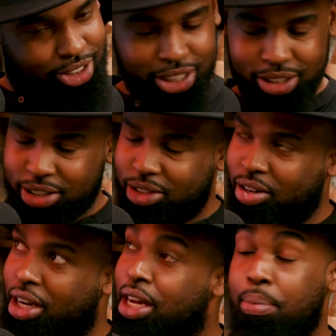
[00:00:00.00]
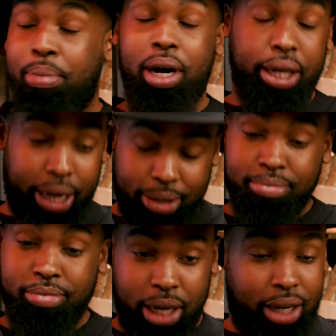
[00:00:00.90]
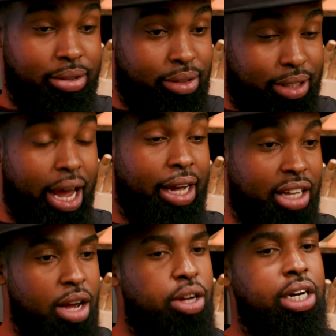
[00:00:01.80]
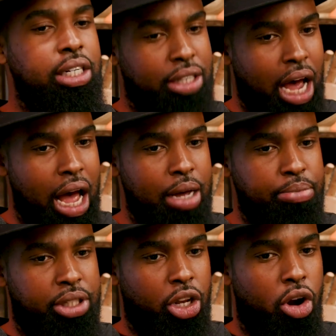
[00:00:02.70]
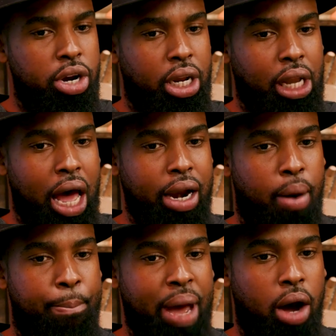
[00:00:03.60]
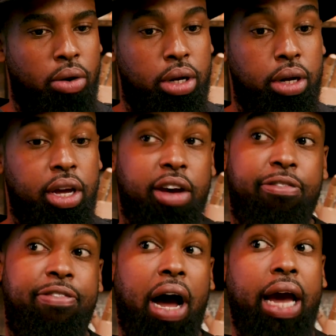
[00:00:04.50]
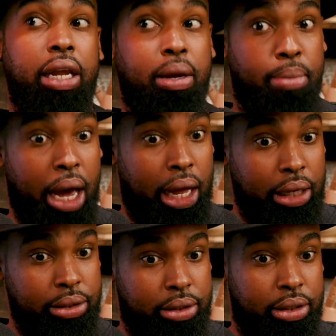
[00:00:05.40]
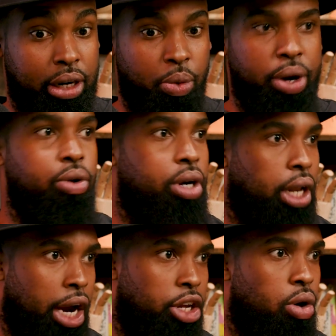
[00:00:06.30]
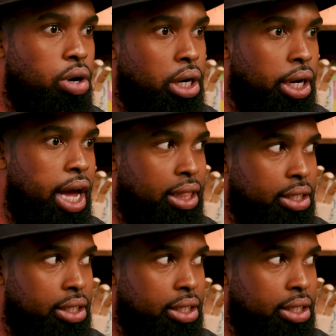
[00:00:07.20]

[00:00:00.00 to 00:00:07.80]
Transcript: Jesus Christ. But yeah. Dang. Good times. Learned a lot about finding balance. We were doing a lot of yoga at